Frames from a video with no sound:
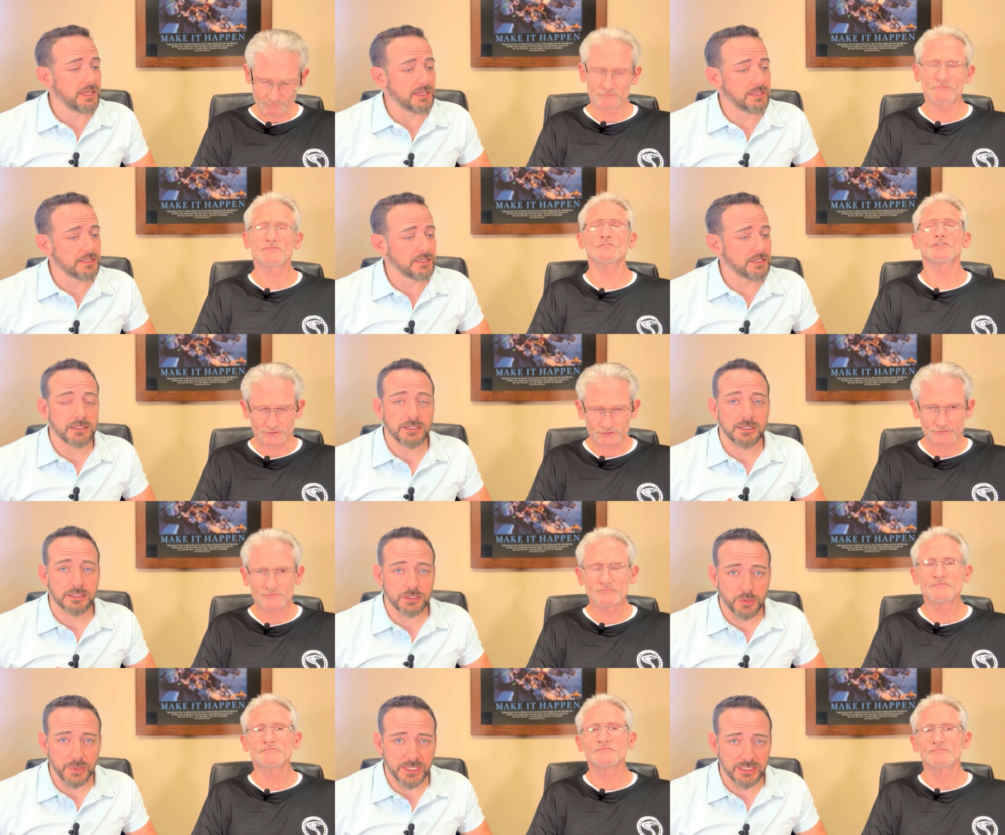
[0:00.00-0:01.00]
Speaker 1: And and, and
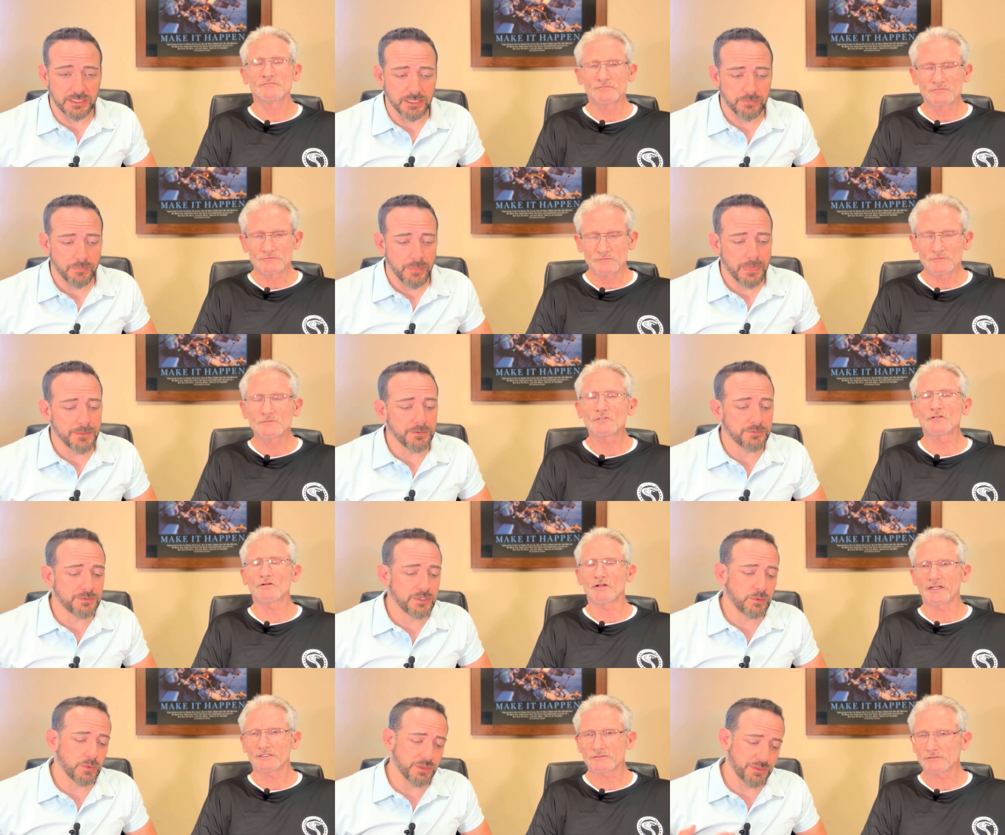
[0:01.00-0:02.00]
quickly. You Correct.
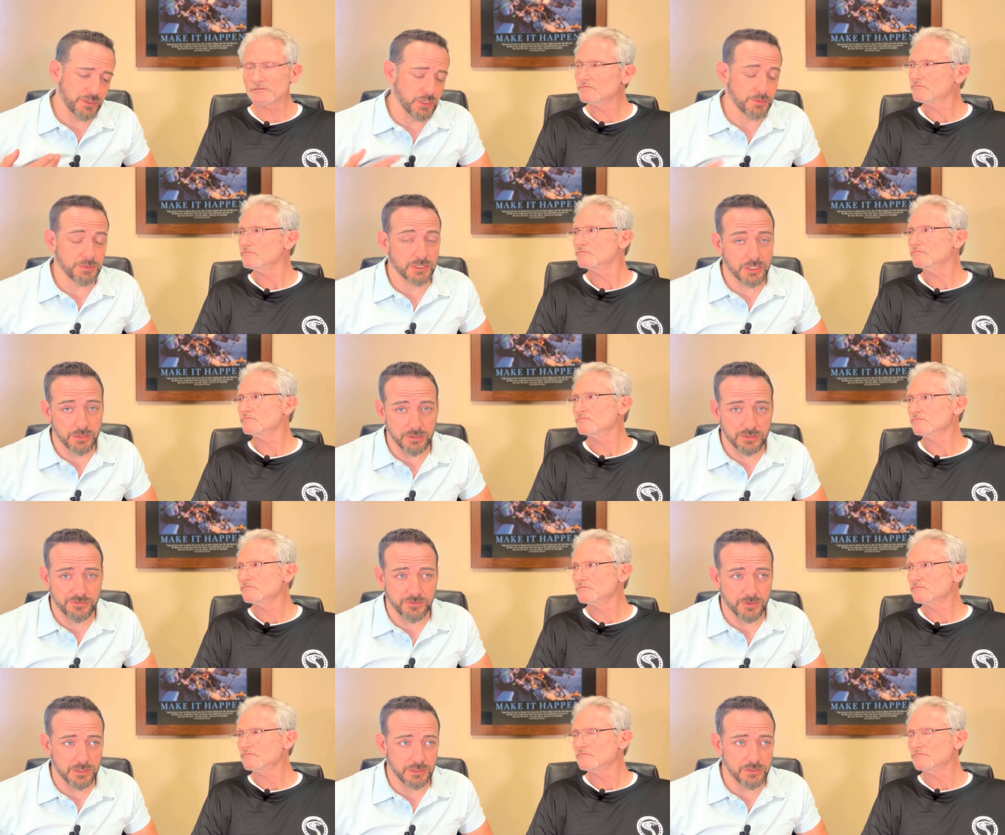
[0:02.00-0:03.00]
don't want the home to go into
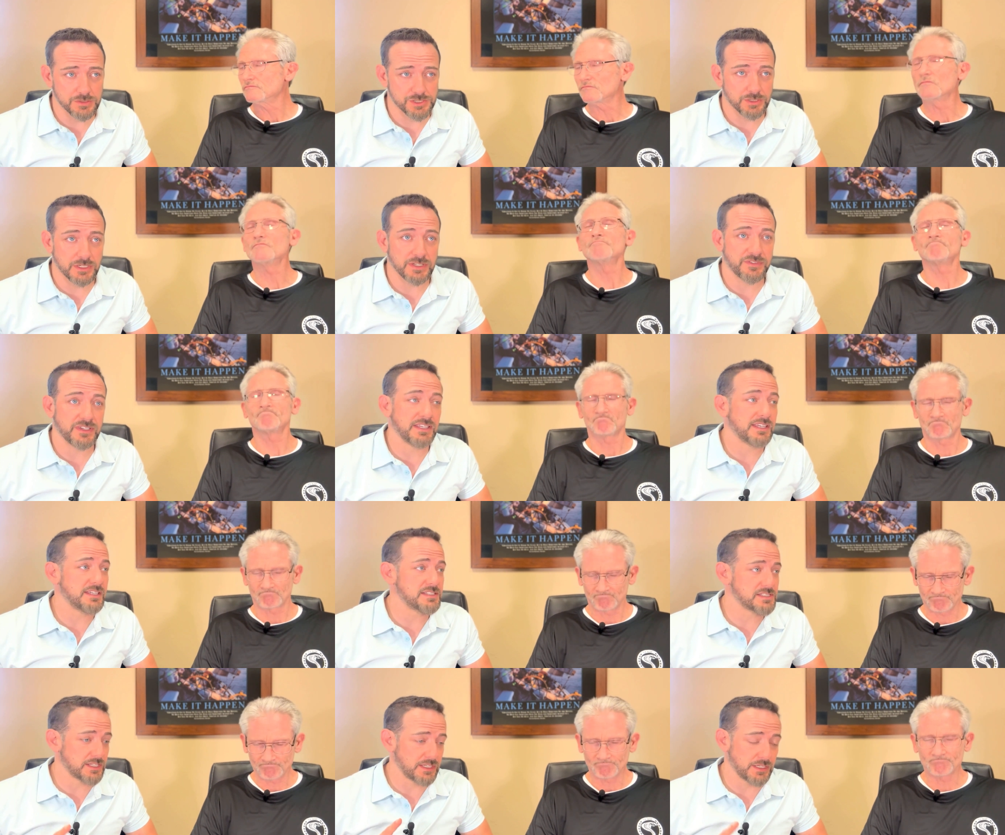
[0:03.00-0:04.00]
foreclosure. If it
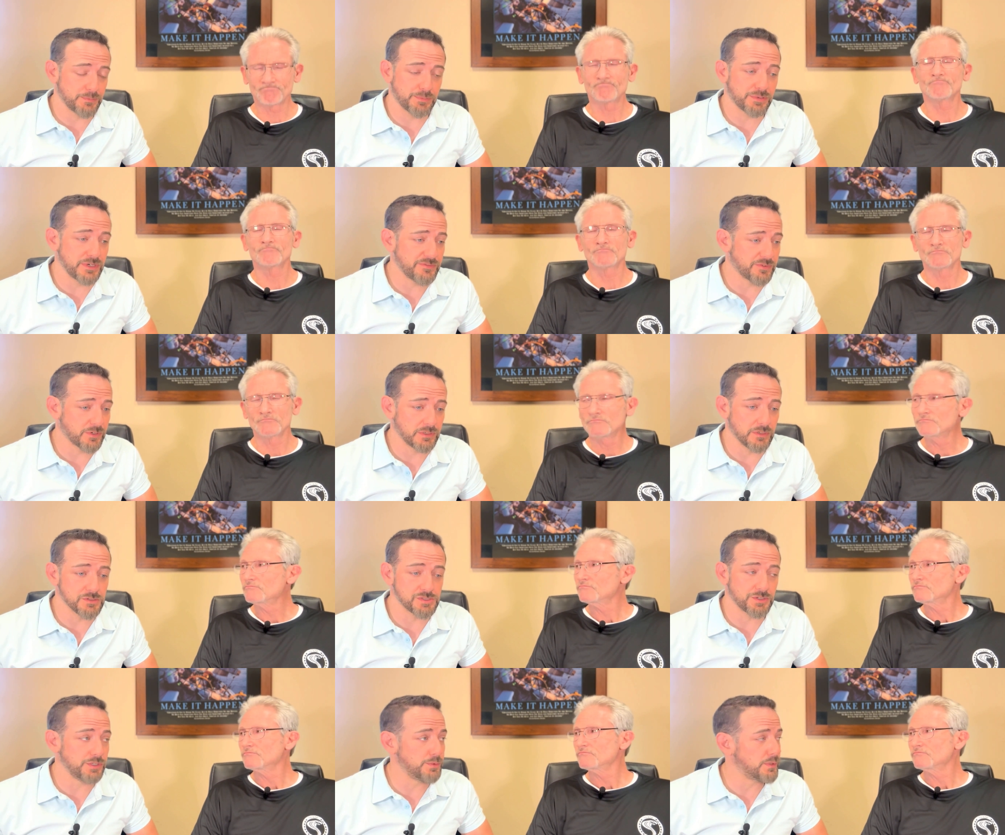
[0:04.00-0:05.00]
is in pre
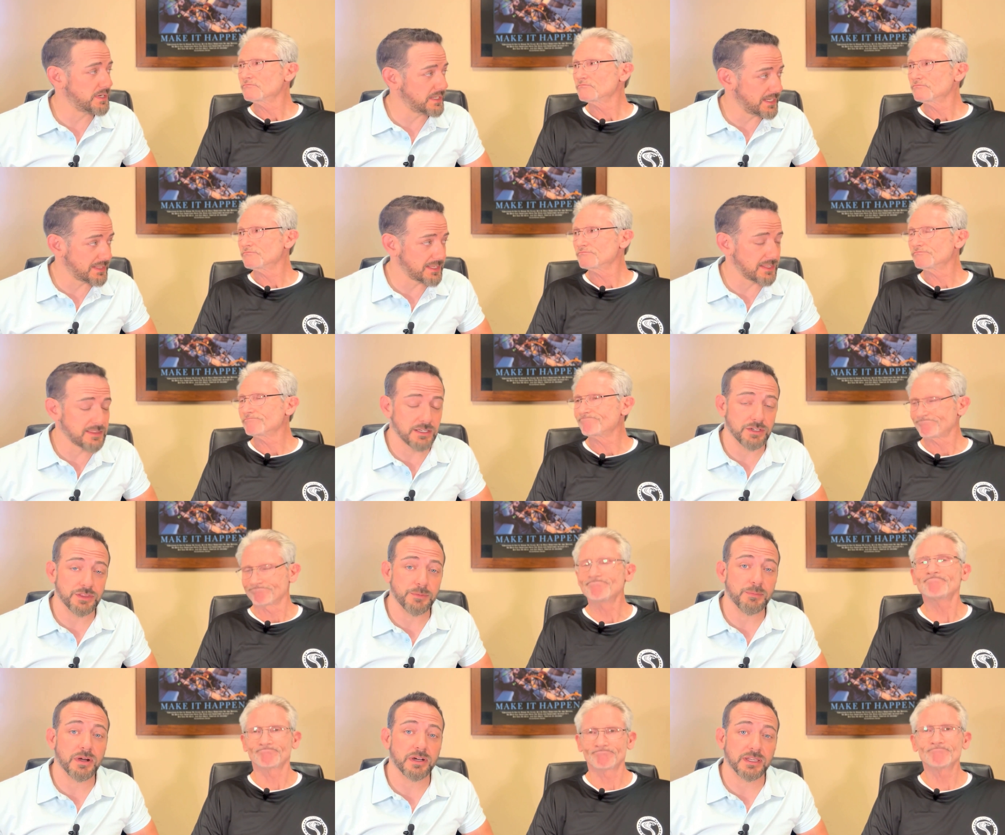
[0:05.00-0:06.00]
foreclosure, you want to get that thing on the
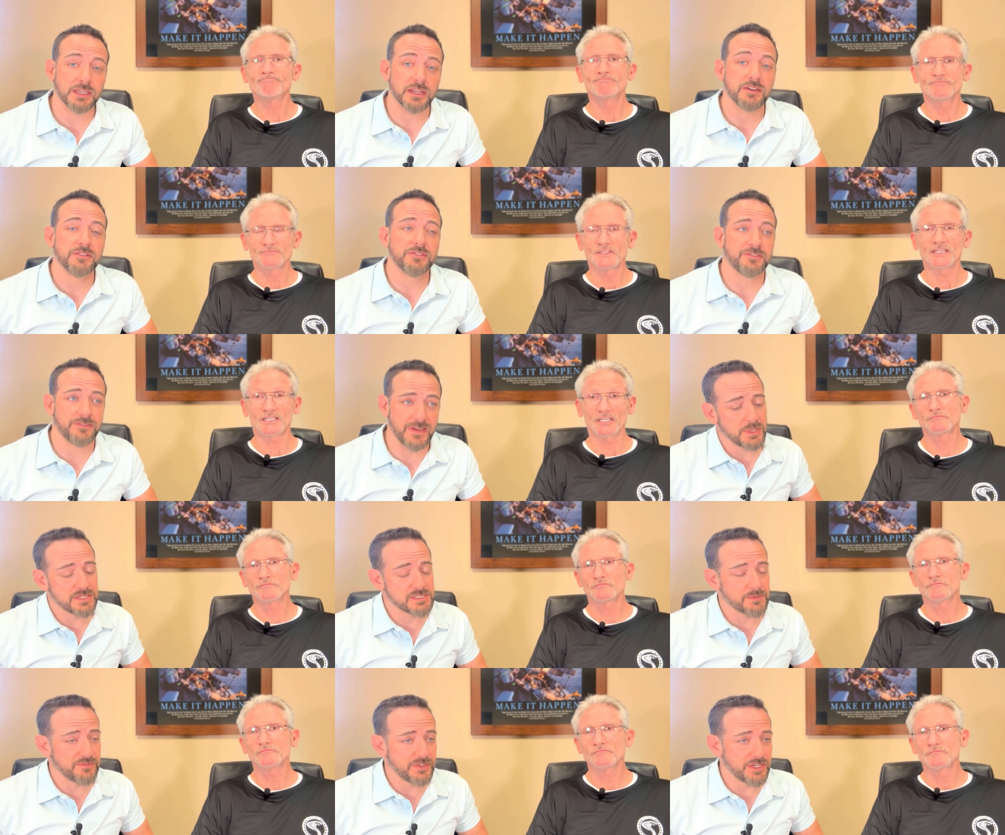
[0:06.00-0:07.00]
market. Yep. we have
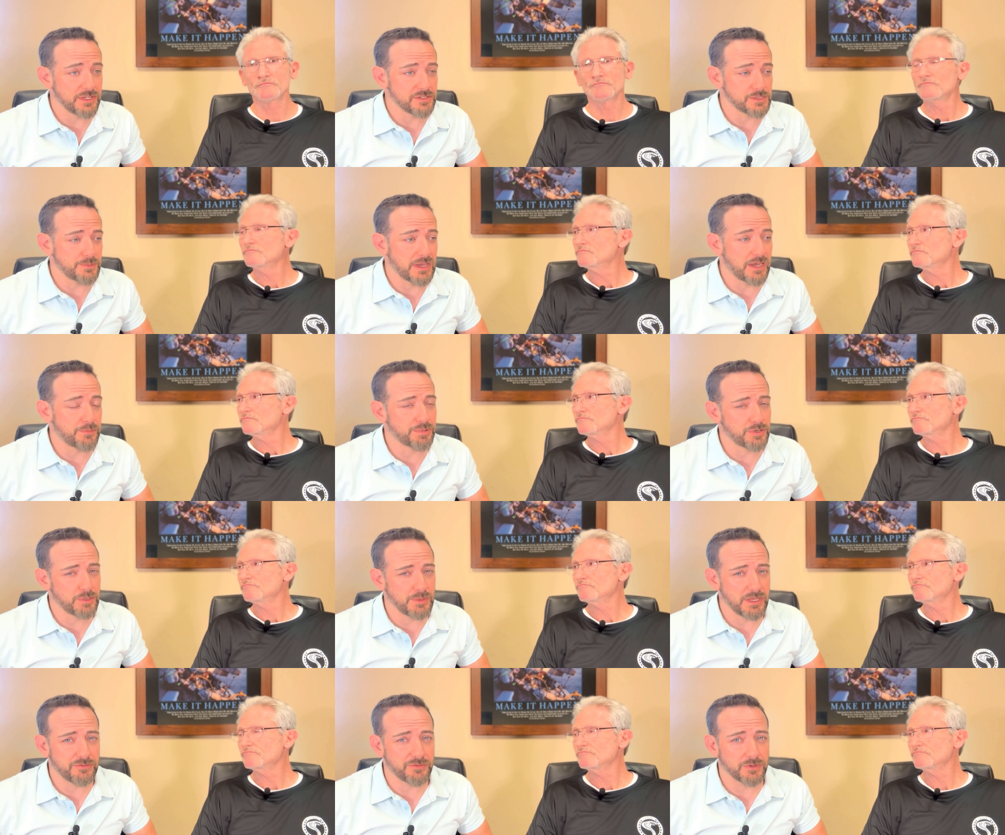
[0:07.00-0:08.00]
some videos about
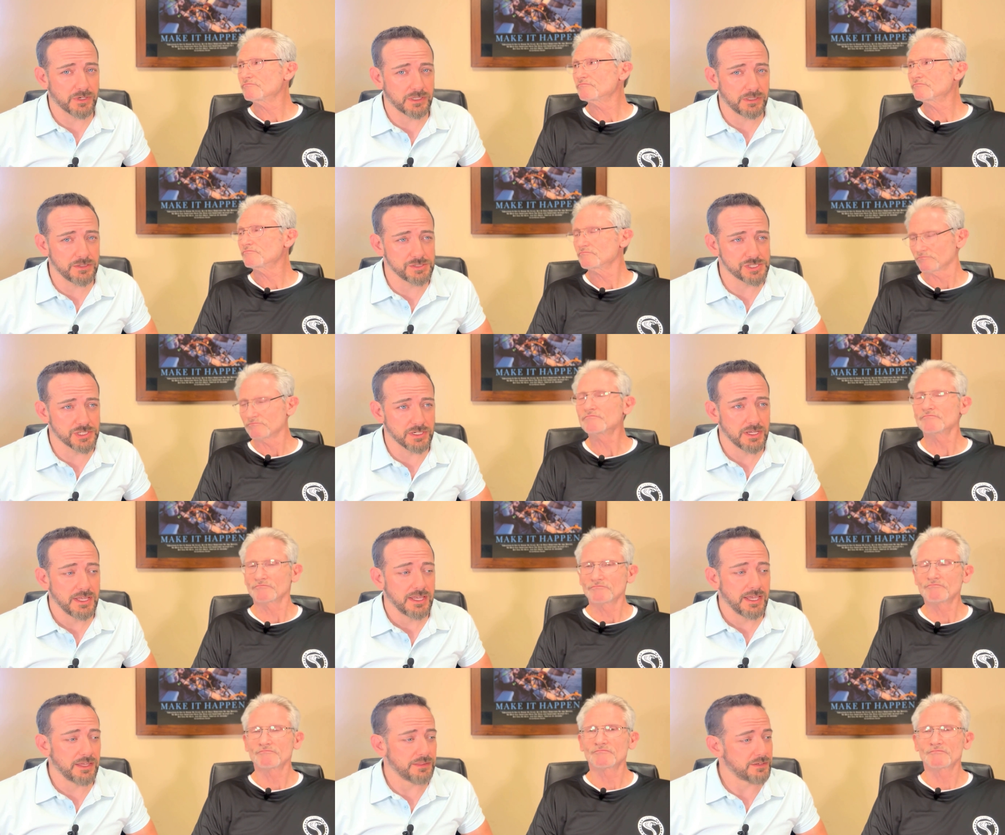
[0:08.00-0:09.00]
probate and foreclosure,
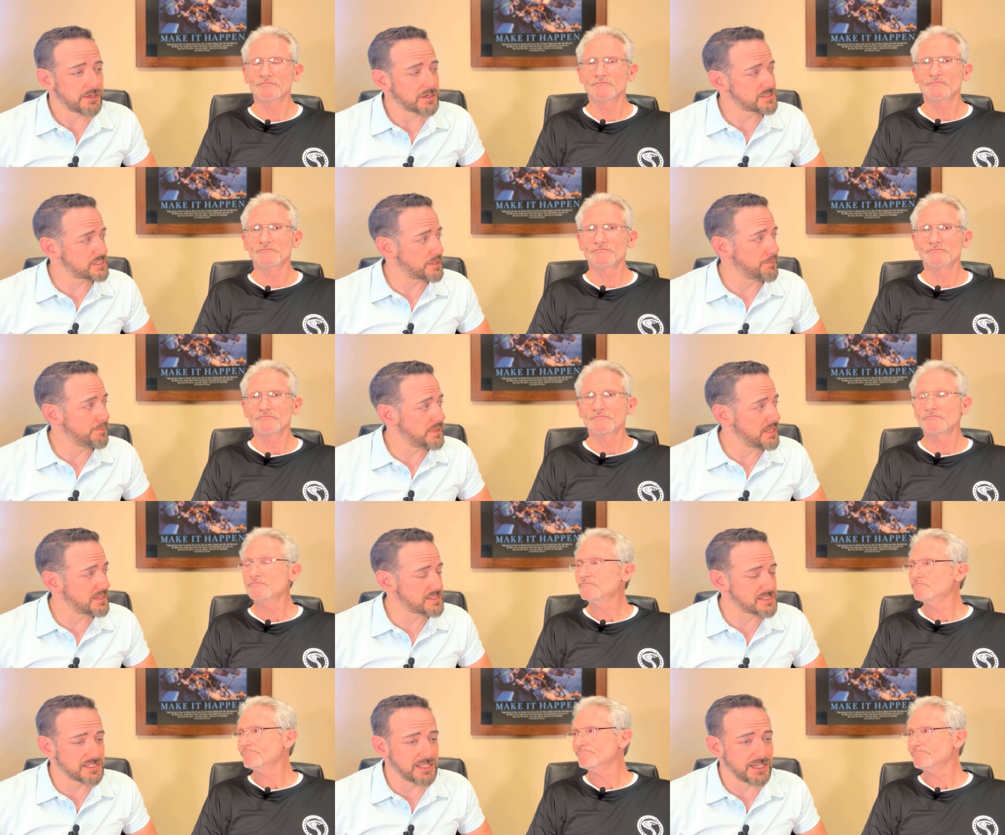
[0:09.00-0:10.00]
and there are some myths